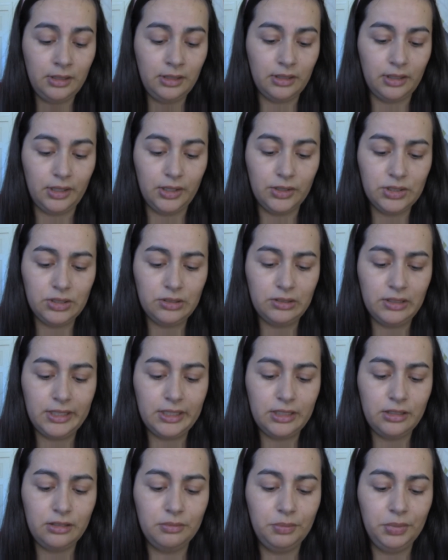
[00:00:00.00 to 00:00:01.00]
I also like
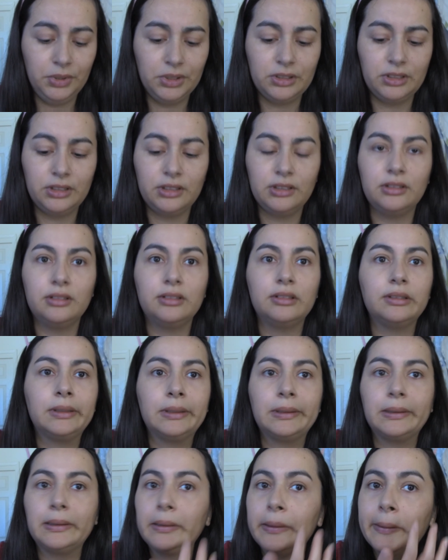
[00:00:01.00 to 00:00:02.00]
to put it
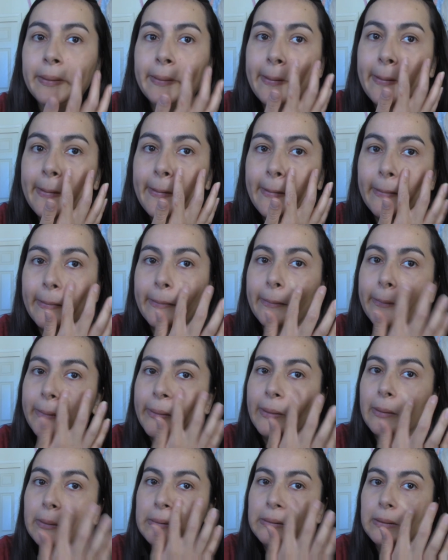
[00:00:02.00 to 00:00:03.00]
like
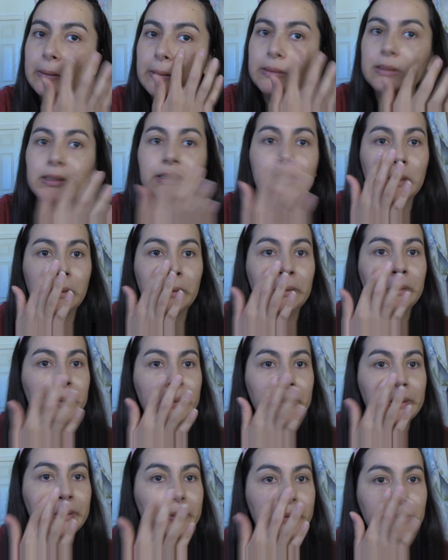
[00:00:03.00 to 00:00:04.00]
around this
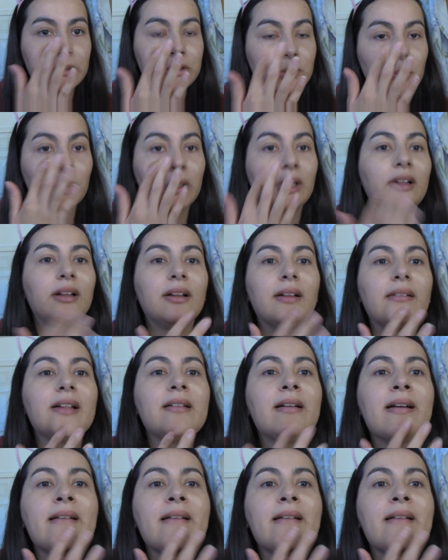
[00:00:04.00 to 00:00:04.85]
area as well.